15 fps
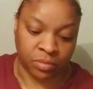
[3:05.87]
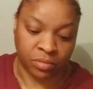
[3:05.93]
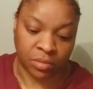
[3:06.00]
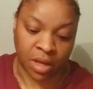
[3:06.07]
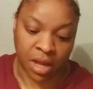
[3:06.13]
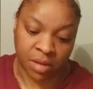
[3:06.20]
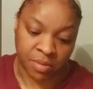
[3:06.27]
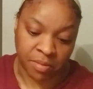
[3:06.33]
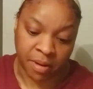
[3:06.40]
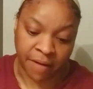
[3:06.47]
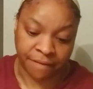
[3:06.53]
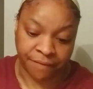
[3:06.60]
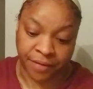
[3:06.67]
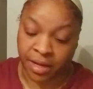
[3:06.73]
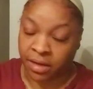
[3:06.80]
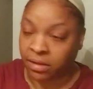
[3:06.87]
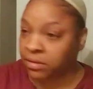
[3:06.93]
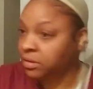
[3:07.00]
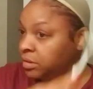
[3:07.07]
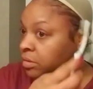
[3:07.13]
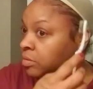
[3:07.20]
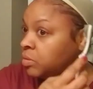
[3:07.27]
came in my
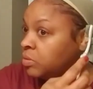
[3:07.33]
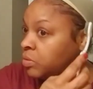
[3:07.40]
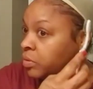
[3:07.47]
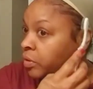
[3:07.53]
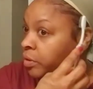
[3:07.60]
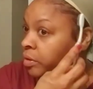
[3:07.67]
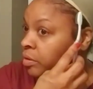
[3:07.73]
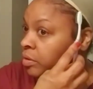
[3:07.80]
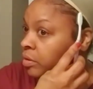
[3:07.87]
face, or,